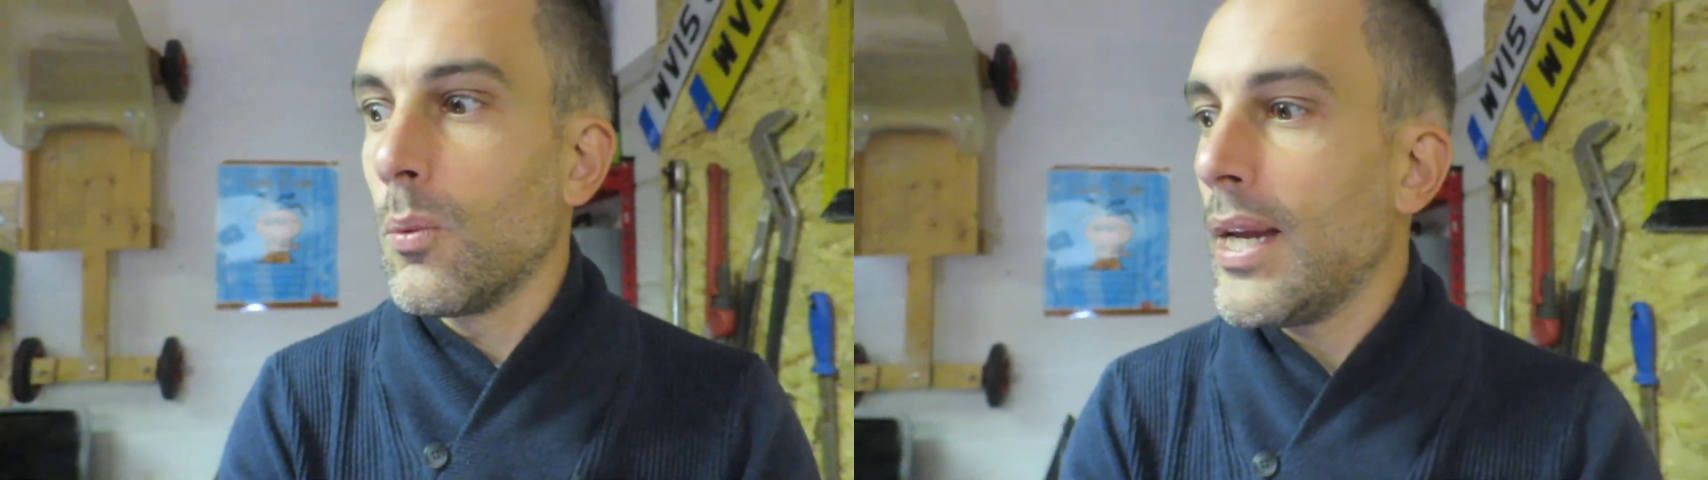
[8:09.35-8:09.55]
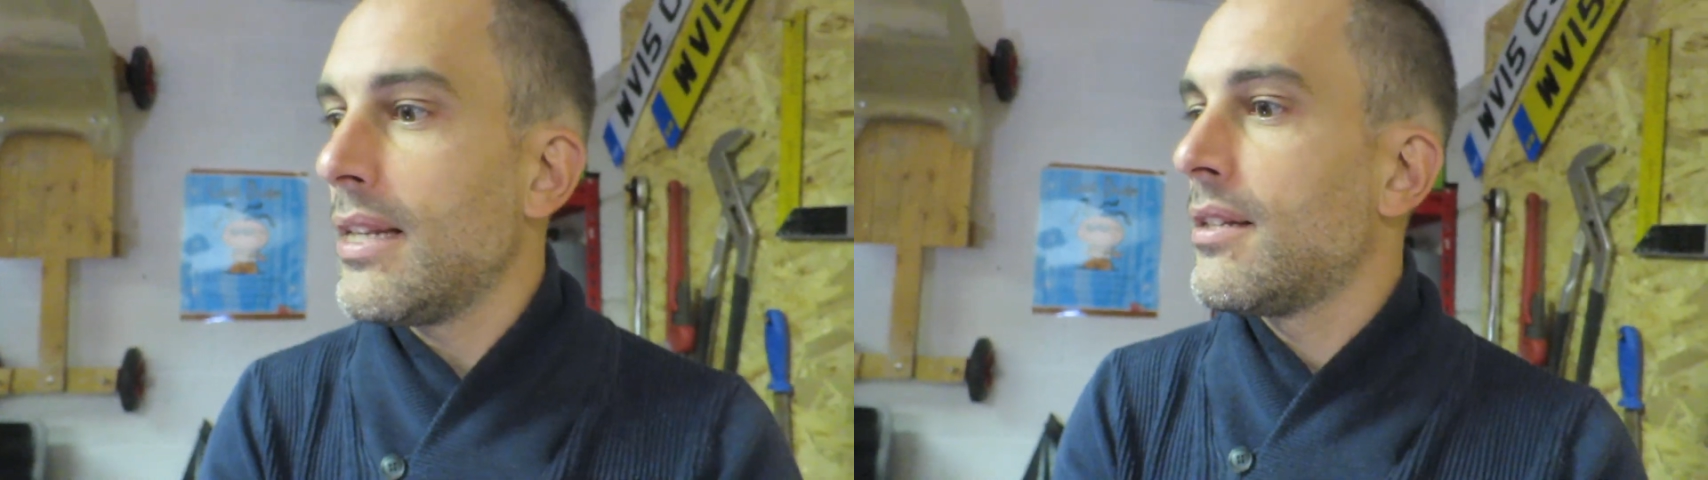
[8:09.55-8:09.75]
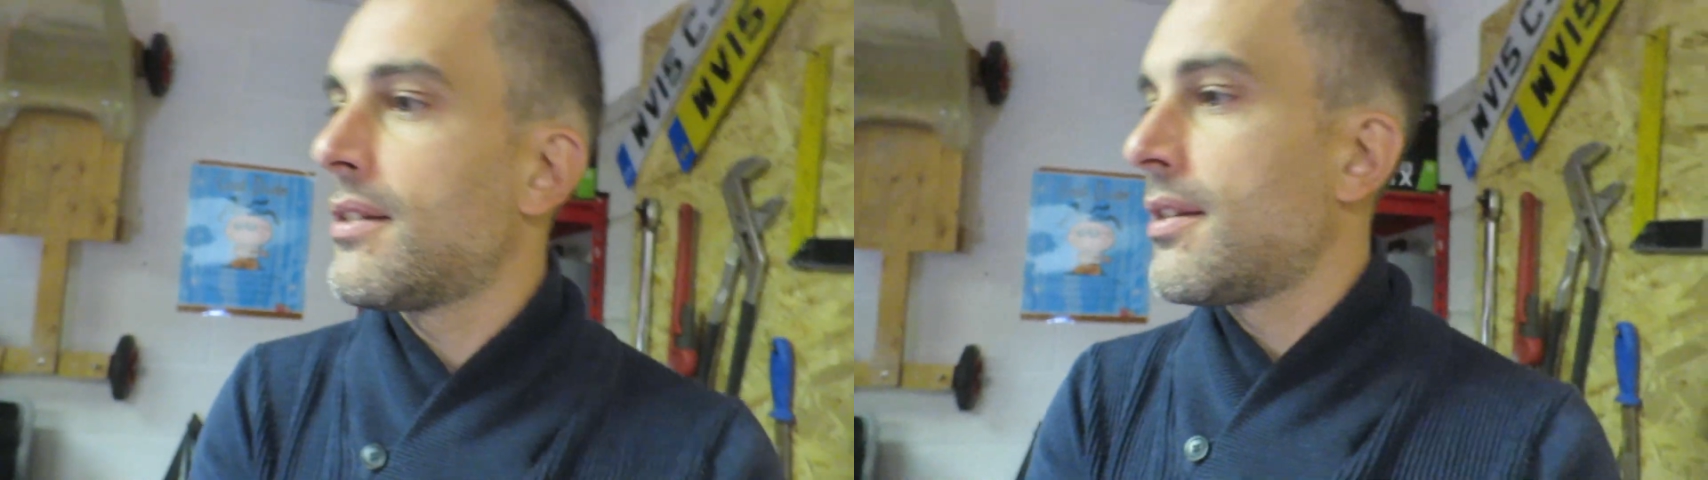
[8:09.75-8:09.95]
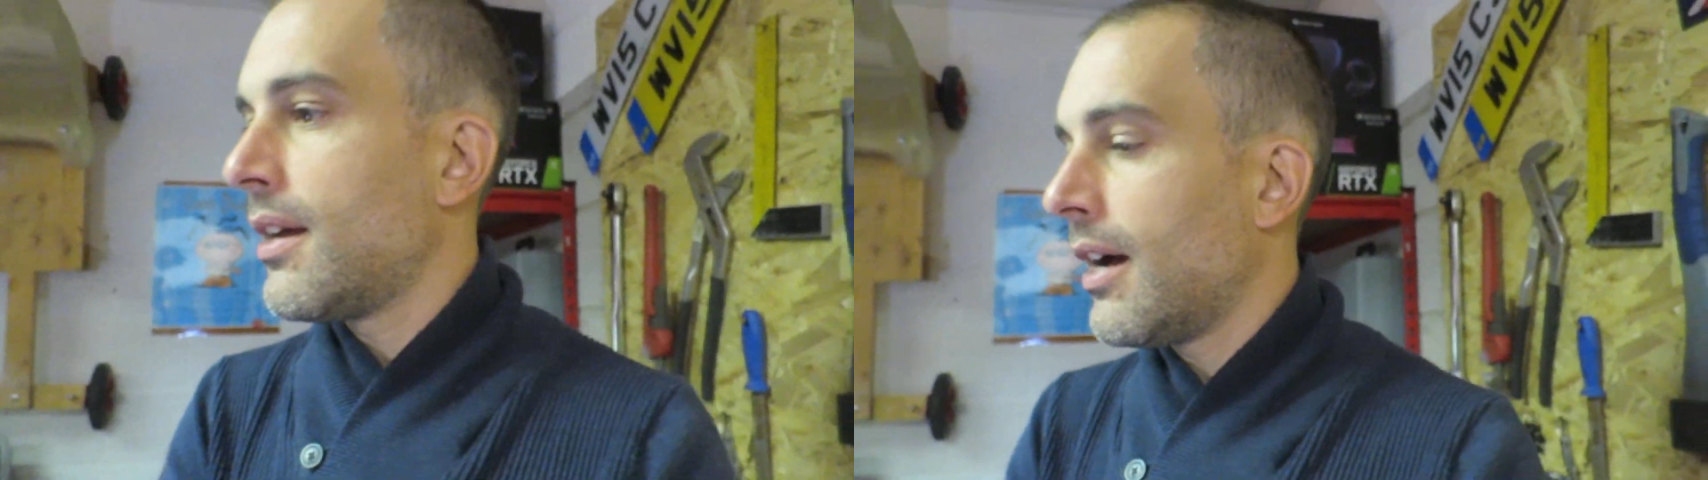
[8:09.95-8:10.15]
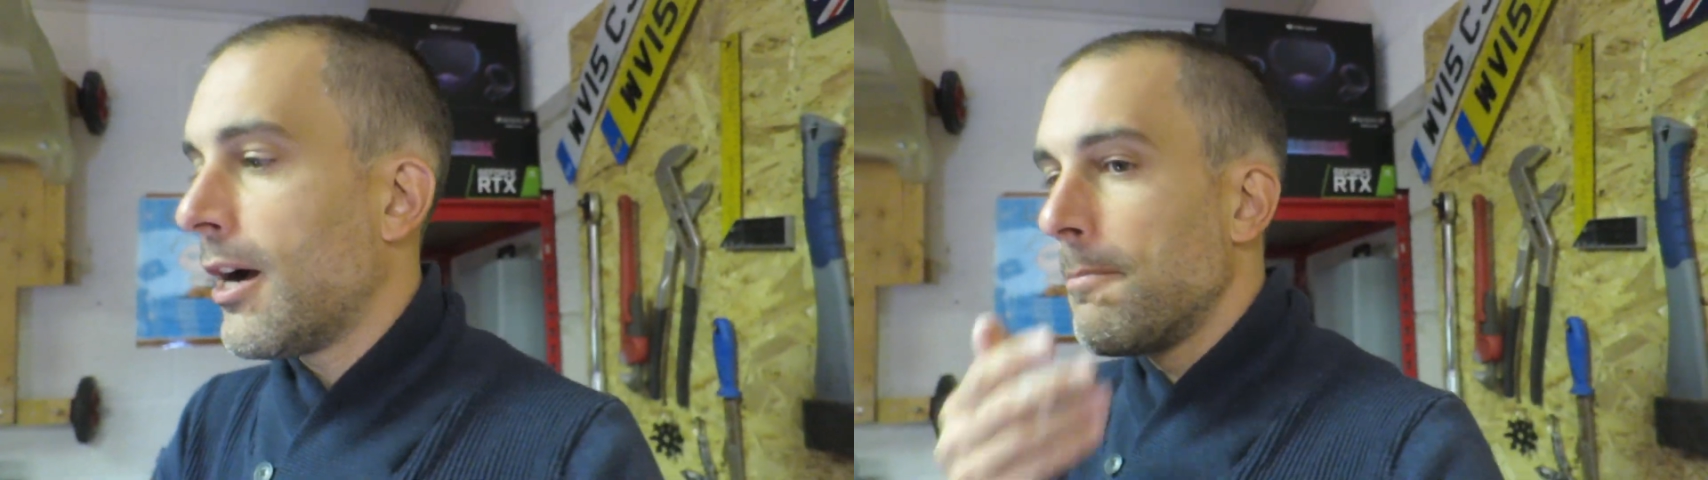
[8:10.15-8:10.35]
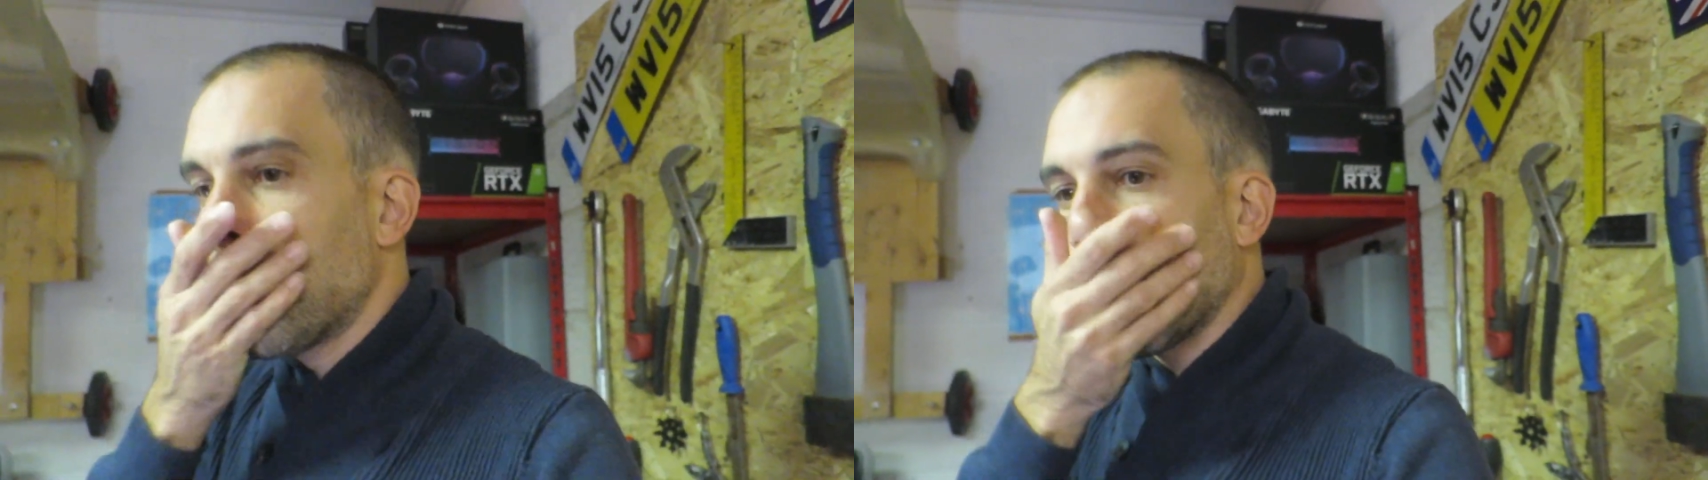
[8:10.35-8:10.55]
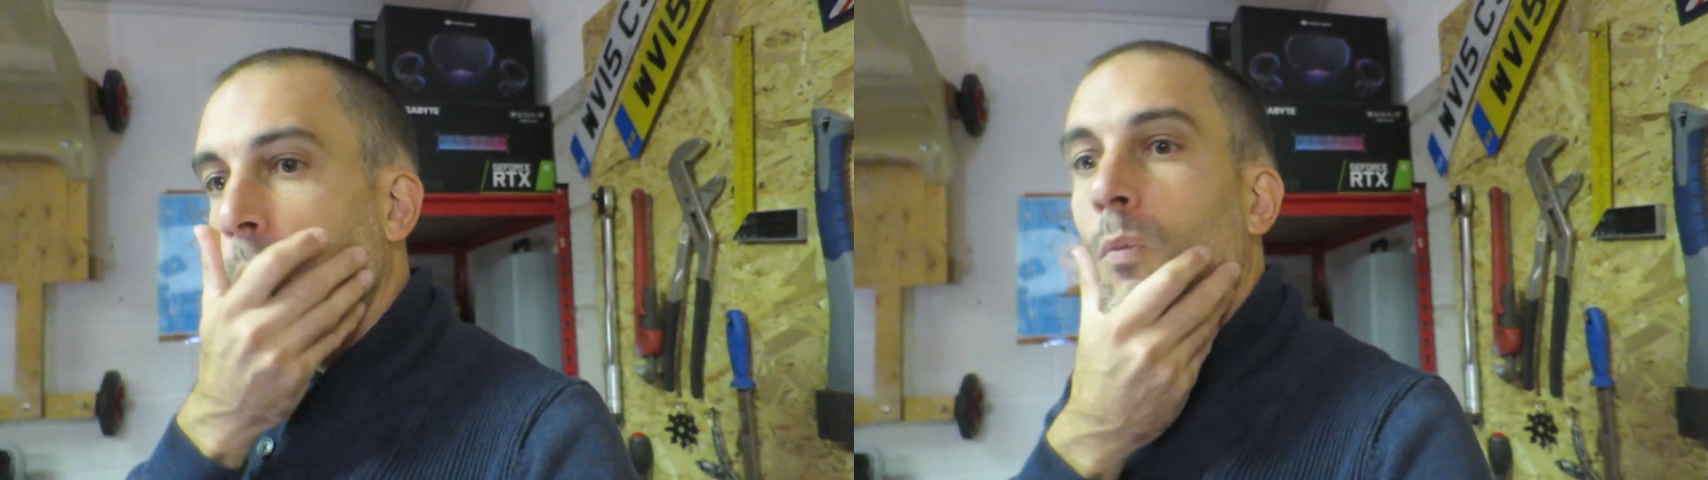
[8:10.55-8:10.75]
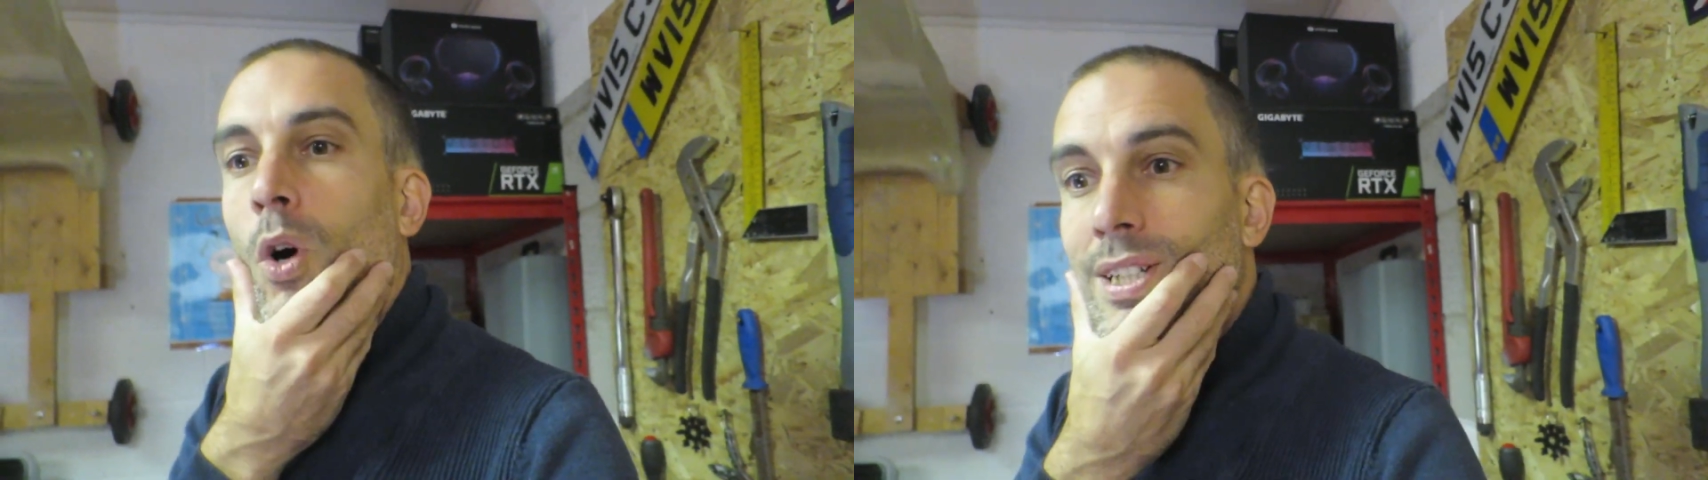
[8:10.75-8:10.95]
wins.
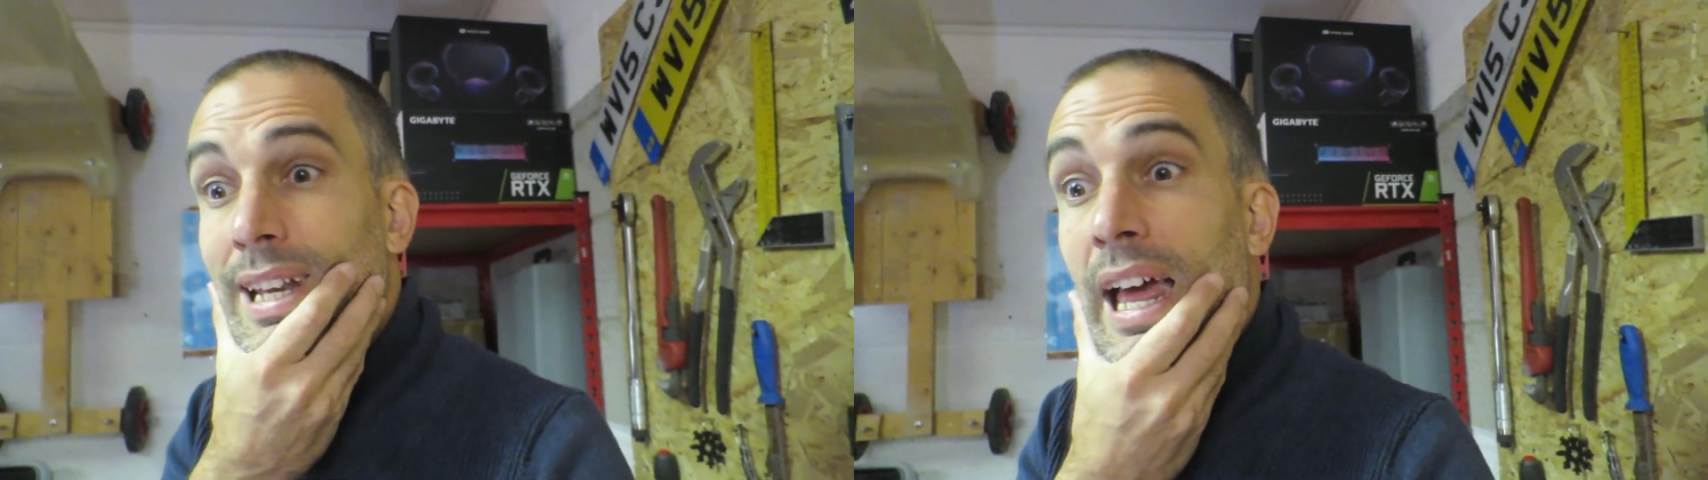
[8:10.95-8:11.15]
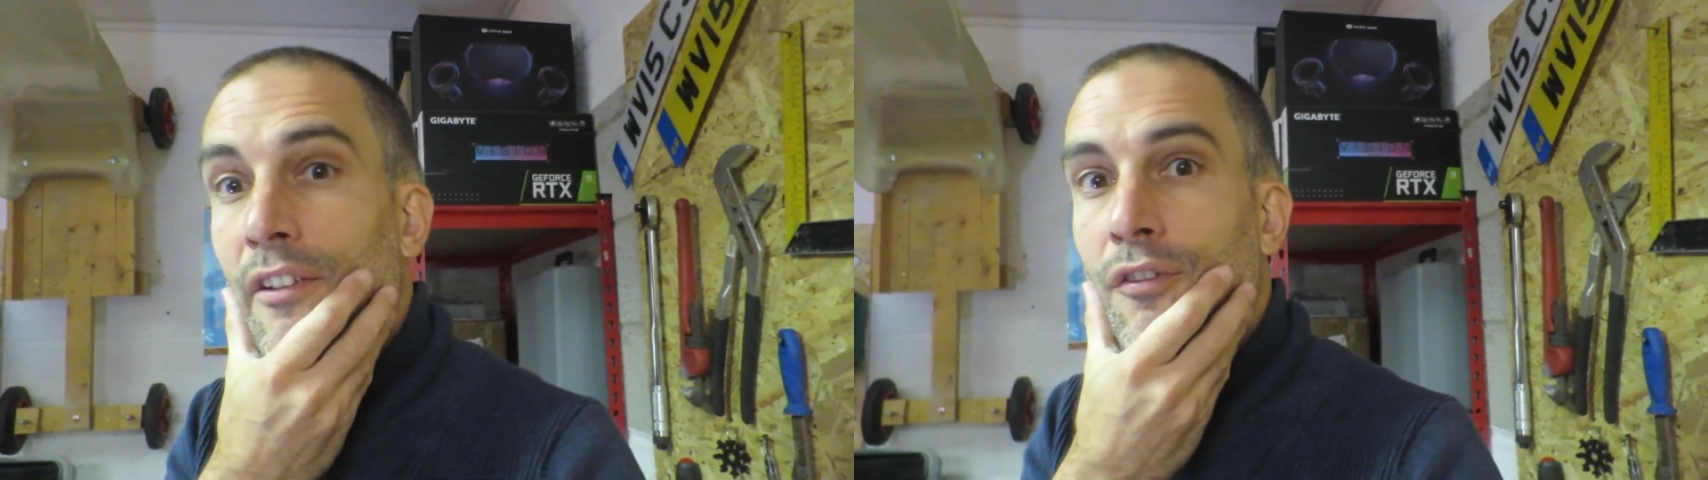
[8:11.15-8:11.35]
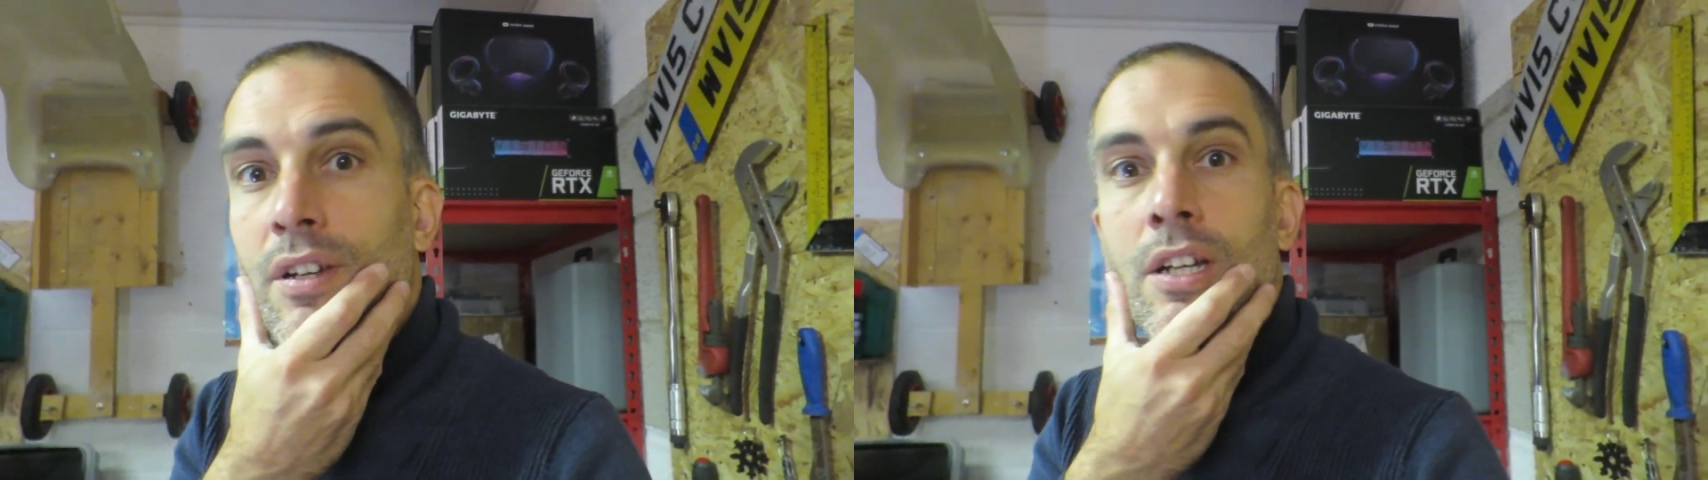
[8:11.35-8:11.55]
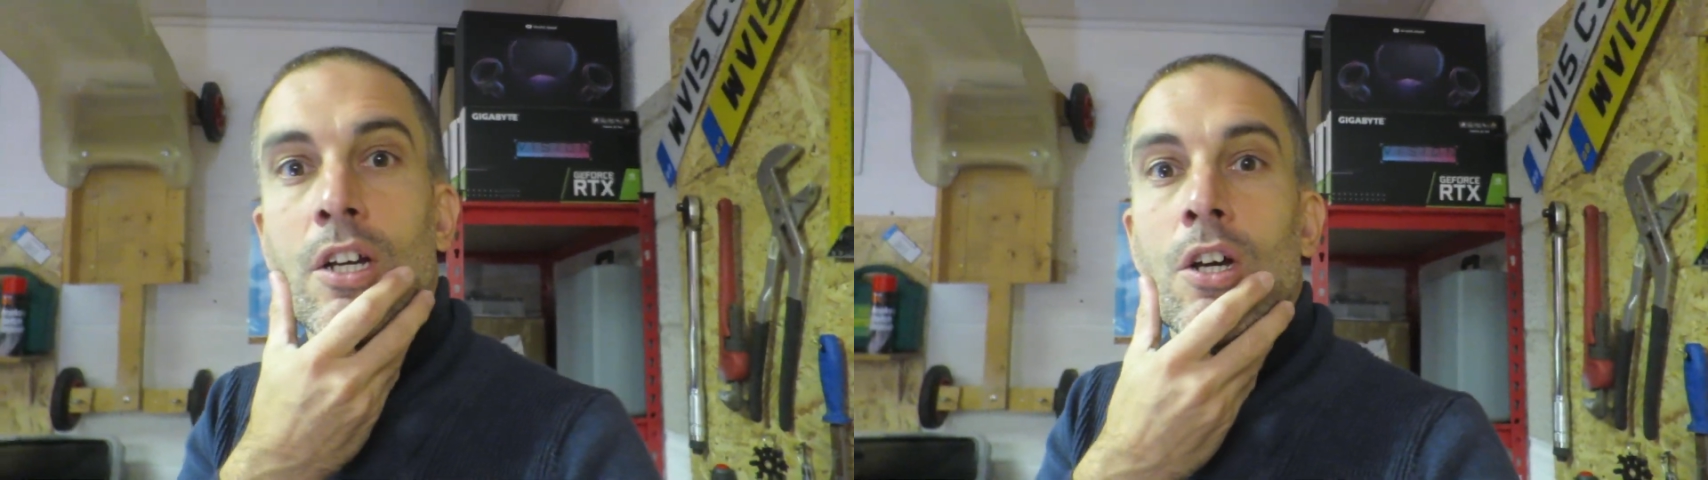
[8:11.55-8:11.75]
What's left?